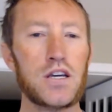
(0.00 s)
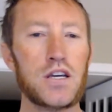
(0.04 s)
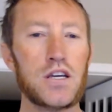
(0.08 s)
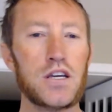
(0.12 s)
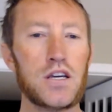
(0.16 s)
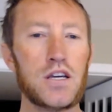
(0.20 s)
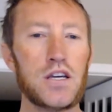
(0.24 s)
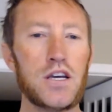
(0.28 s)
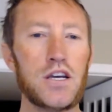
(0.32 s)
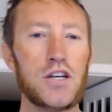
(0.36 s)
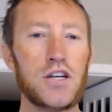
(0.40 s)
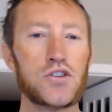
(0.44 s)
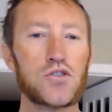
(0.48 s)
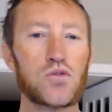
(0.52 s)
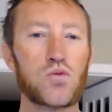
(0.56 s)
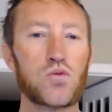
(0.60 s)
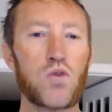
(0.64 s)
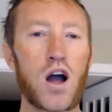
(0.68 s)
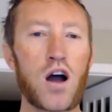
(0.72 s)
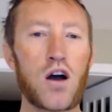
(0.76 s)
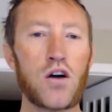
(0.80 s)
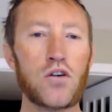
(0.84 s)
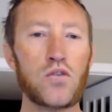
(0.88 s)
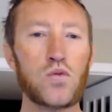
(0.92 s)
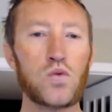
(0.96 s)
Each
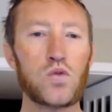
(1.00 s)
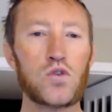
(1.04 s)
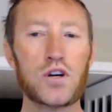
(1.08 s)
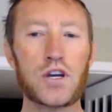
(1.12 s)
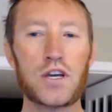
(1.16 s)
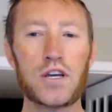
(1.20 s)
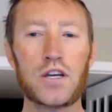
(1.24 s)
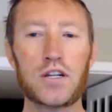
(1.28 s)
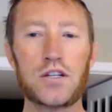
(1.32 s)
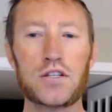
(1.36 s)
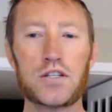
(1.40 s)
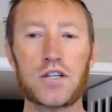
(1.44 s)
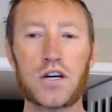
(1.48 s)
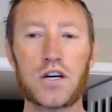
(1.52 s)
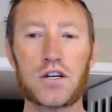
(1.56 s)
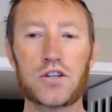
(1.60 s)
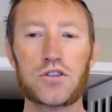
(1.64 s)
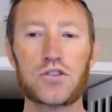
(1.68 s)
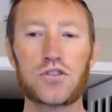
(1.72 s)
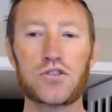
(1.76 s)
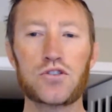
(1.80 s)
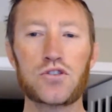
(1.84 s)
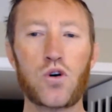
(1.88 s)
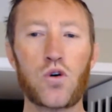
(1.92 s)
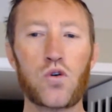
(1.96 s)
round will get
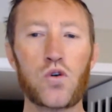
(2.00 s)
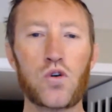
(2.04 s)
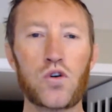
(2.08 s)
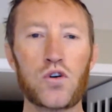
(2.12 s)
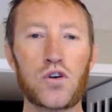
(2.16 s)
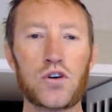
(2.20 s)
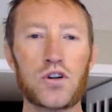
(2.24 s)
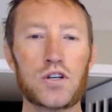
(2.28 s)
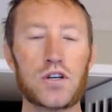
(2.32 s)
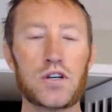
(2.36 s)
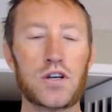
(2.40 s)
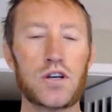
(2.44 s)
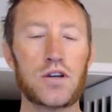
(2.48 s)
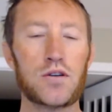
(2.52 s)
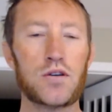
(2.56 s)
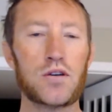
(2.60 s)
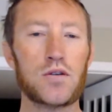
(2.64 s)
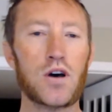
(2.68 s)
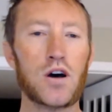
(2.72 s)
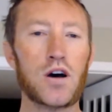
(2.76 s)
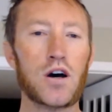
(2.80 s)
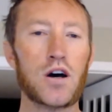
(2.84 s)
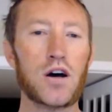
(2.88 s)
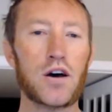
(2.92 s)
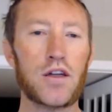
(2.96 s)
scored.
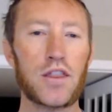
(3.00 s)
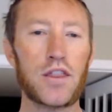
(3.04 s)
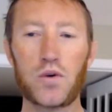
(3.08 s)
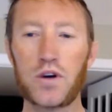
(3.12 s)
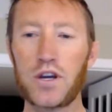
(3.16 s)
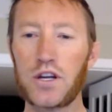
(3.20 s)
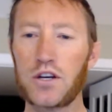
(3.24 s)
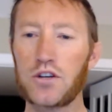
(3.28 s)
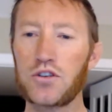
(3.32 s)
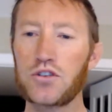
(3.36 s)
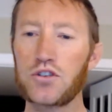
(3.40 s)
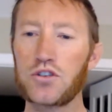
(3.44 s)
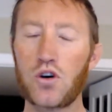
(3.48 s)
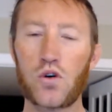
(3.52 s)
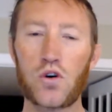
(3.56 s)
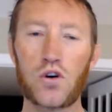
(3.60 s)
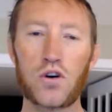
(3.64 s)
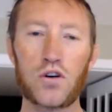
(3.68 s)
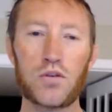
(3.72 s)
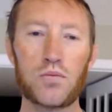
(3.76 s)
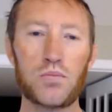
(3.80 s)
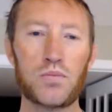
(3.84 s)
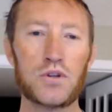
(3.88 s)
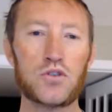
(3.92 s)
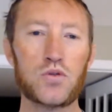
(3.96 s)
They will get a score
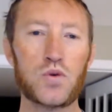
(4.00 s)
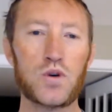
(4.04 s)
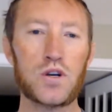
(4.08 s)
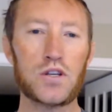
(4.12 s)
between